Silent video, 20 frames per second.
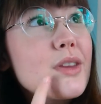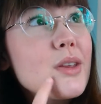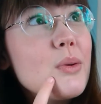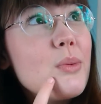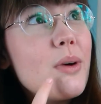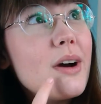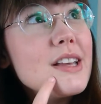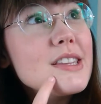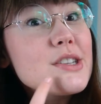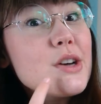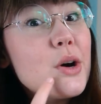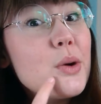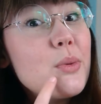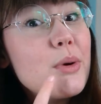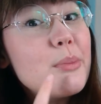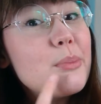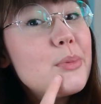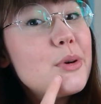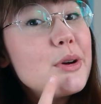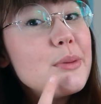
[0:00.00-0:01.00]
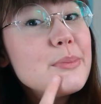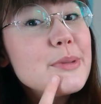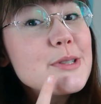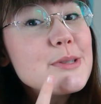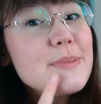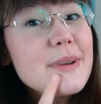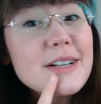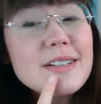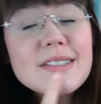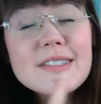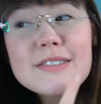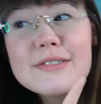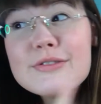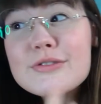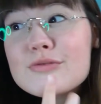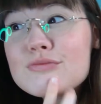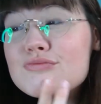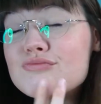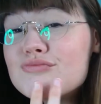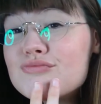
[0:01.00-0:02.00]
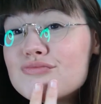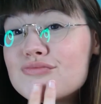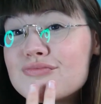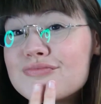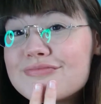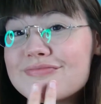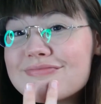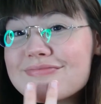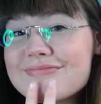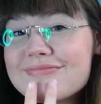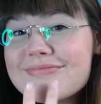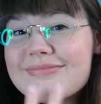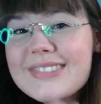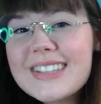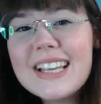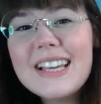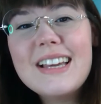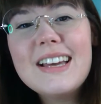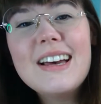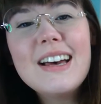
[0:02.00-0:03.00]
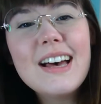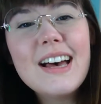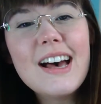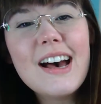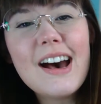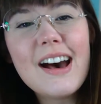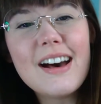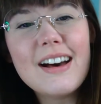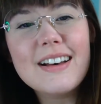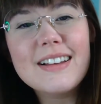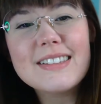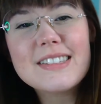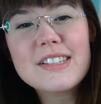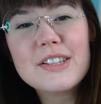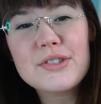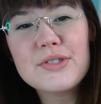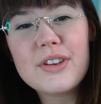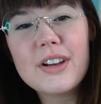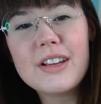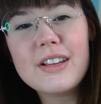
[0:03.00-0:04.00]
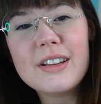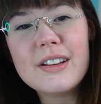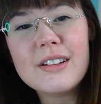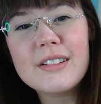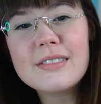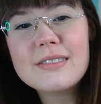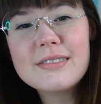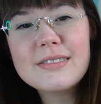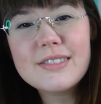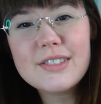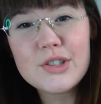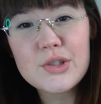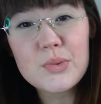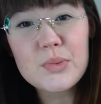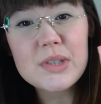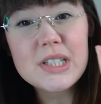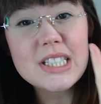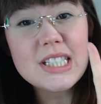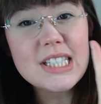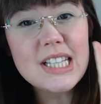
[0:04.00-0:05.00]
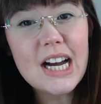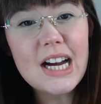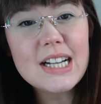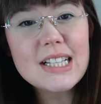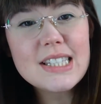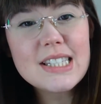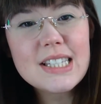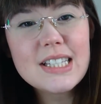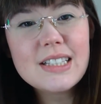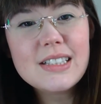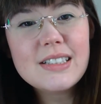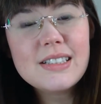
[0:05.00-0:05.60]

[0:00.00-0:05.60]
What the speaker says: Why it's called 1-point perspective. It's because right here, there's one dot.